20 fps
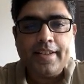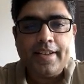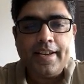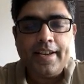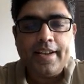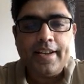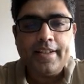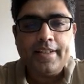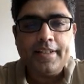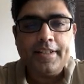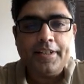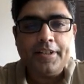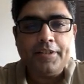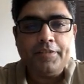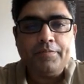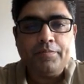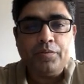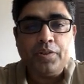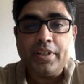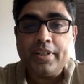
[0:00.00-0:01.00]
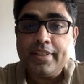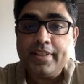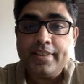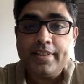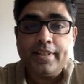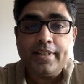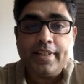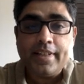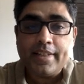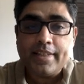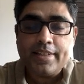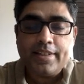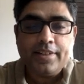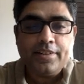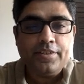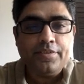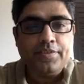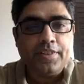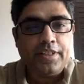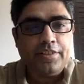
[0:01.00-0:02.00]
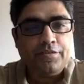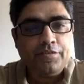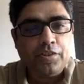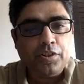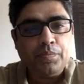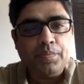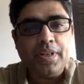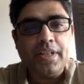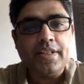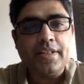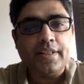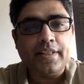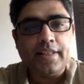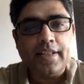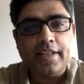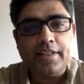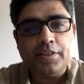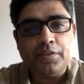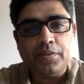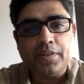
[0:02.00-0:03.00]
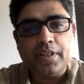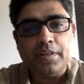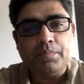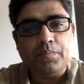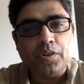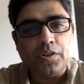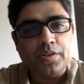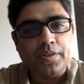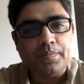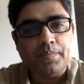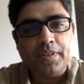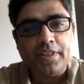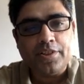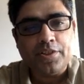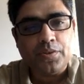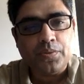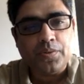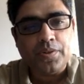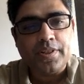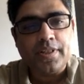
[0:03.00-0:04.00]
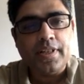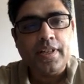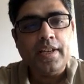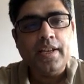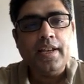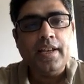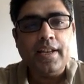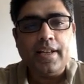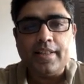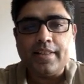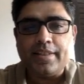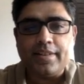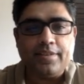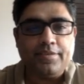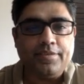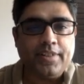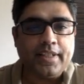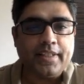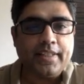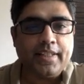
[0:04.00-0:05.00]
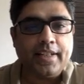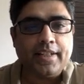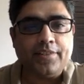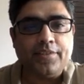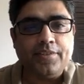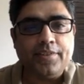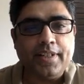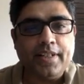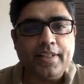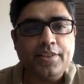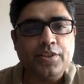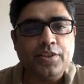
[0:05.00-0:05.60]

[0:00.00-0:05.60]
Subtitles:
and what is the extent of information that you can possibly source, and stuff like that, right?